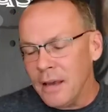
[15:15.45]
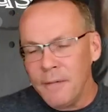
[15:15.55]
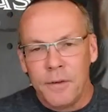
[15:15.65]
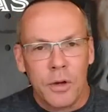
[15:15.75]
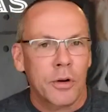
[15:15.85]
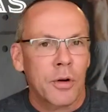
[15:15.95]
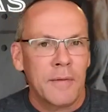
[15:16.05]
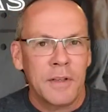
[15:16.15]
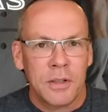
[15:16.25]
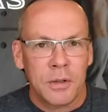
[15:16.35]
If you're
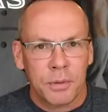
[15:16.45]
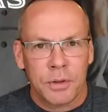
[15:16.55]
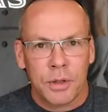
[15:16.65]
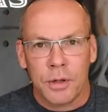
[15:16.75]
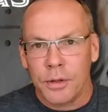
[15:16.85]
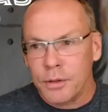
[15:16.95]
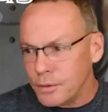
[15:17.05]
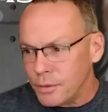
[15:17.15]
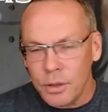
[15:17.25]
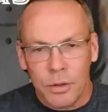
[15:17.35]
craving simple
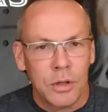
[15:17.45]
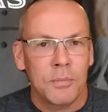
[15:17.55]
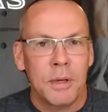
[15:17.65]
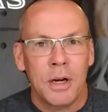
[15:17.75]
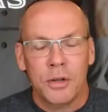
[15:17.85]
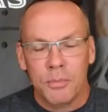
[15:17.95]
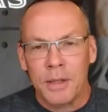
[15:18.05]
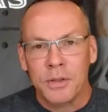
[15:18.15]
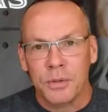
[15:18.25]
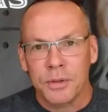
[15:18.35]
sugars, you could be on your
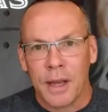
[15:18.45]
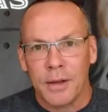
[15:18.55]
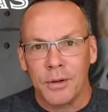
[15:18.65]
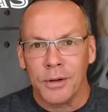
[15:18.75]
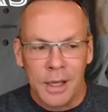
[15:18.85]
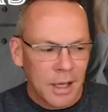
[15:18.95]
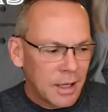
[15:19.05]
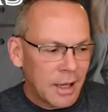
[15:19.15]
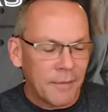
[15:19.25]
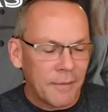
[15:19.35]
menstrual cycle.
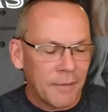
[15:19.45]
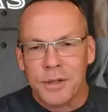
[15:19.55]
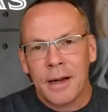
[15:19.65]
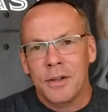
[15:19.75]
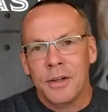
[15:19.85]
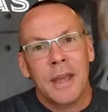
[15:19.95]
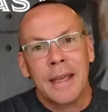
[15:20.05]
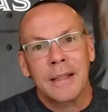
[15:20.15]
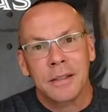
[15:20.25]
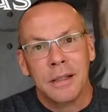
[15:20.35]
If you're tired and
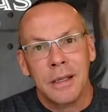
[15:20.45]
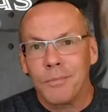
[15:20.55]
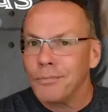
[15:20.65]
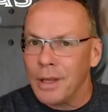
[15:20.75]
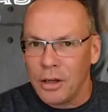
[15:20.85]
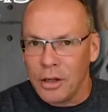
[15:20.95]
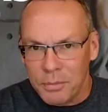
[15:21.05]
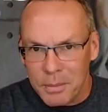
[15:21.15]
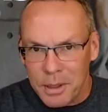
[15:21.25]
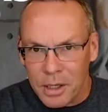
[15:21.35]
you can't sleep, it
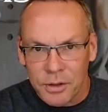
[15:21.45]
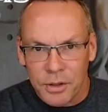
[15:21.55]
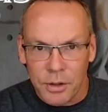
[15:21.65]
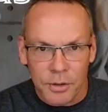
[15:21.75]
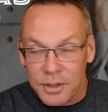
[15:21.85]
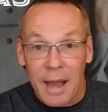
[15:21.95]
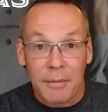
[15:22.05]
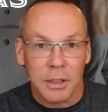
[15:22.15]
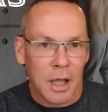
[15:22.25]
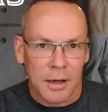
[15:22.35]
could be because you just
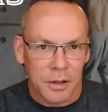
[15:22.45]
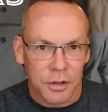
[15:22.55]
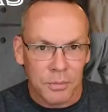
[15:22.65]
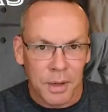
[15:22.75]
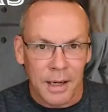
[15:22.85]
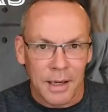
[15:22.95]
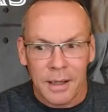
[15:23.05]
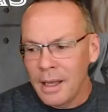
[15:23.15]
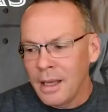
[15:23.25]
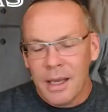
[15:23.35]
have a lot on your
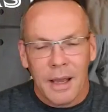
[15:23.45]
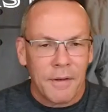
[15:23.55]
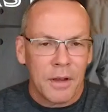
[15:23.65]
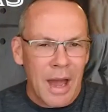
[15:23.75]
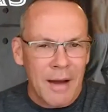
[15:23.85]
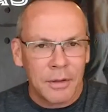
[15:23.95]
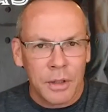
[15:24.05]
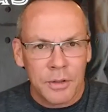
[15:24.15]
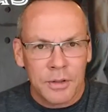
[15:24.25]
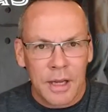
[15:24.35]
mind. If you have a
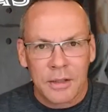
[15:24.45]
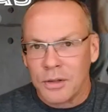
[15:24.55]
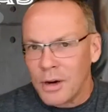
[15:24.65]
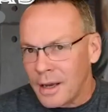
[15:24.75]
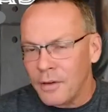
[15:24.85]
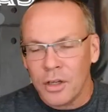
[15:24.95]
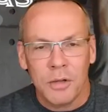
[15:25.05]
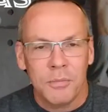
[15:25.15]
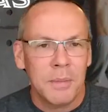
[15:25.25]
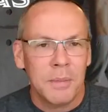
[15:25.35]
low sex drive, it
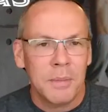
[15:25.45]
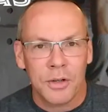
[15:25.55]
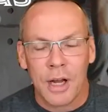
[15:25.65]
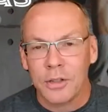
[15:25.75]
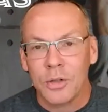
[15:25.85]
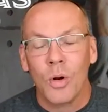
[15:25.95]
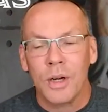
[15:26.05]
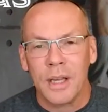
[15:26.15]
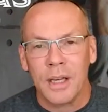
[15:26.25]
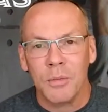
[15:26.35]
could be because you're not
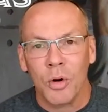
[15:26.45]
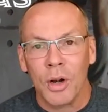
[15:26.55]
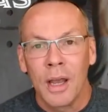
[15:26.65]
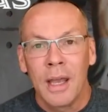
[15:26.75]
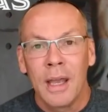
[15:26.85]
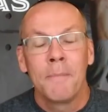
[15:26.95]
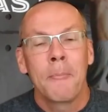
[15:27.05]
20 anymore.